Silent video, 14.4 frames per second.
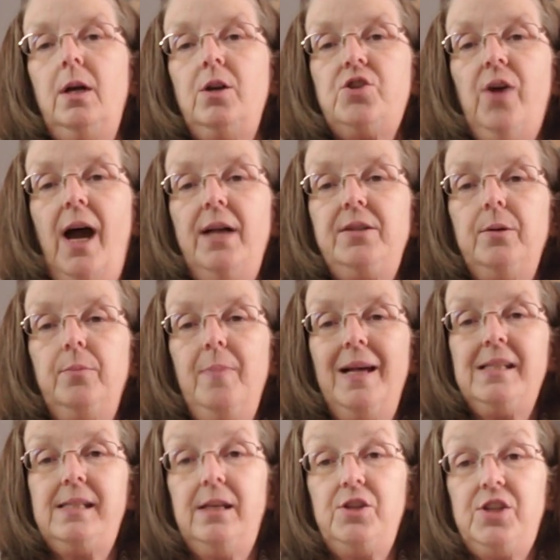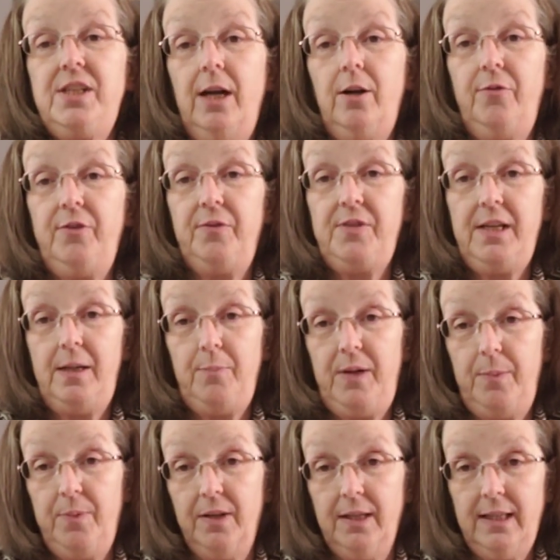try to message 10 or 15
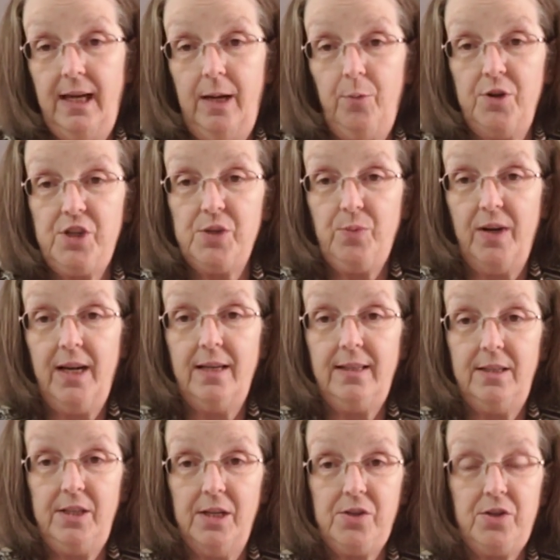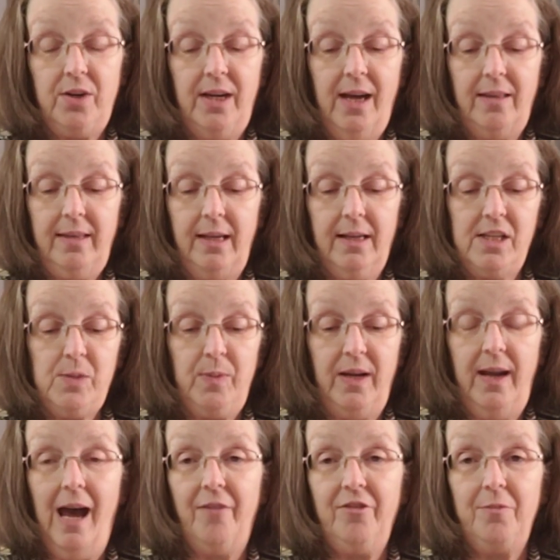people a day, which is what I did yesterday. I think I spent
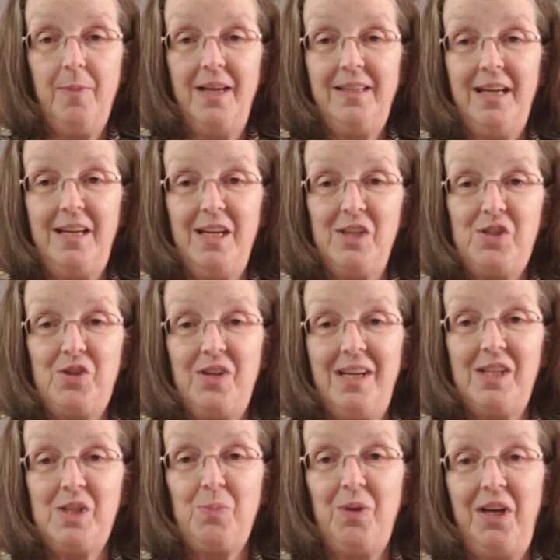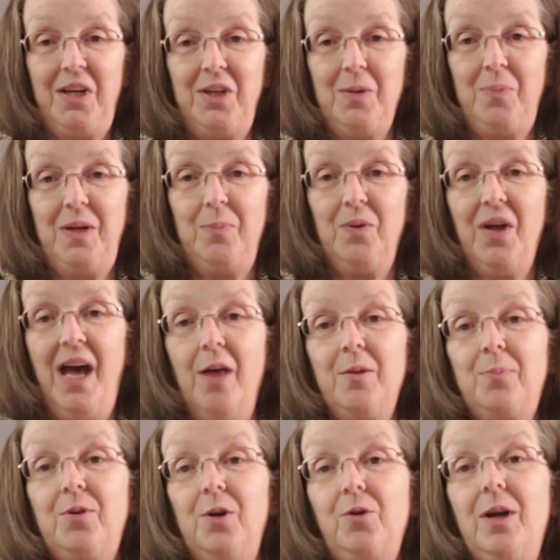half of my day yesterday explaining to people how
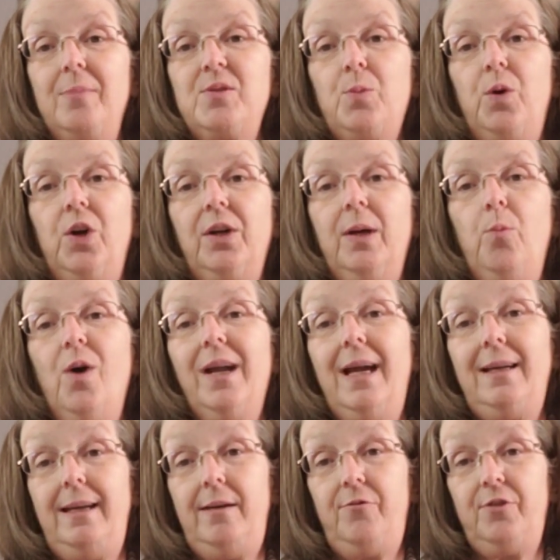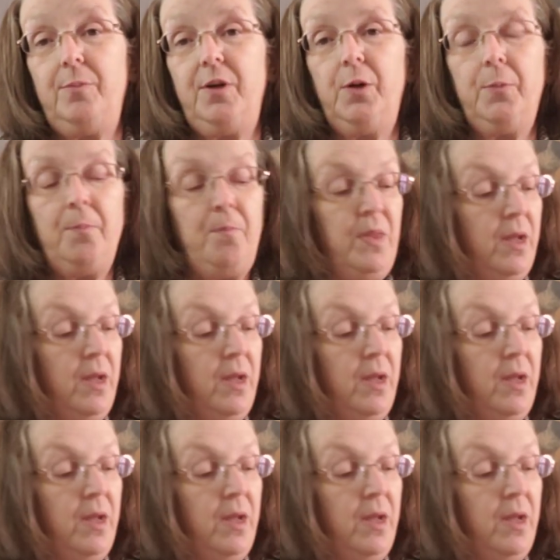the programs work and what I need from you.